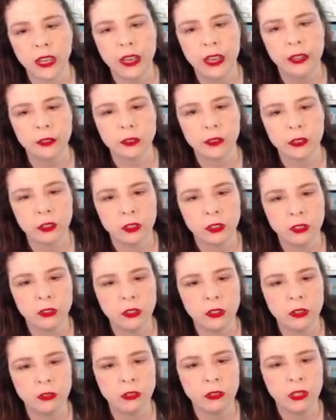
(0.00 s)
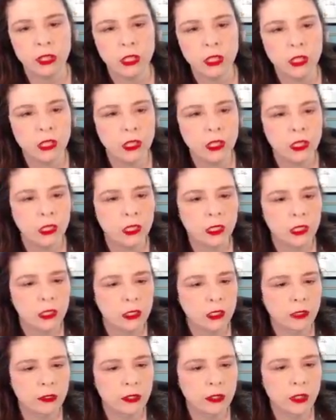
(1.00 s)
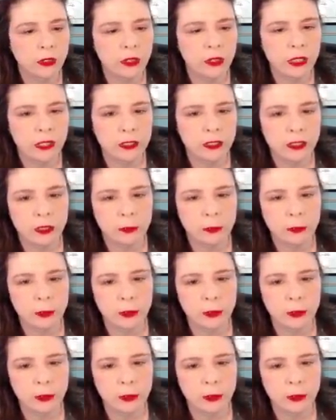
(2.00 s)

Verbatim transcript: house, so you don't, you don't end up